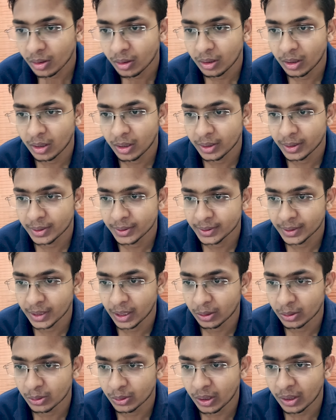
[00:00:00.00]

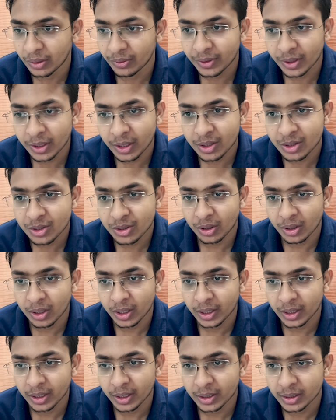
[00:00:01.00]
Now after
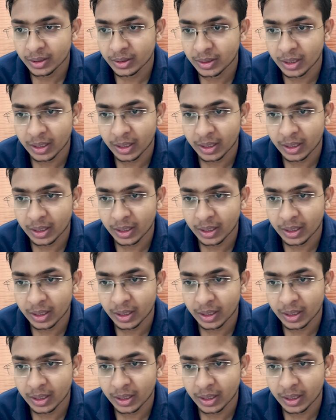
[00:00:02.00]
installing it,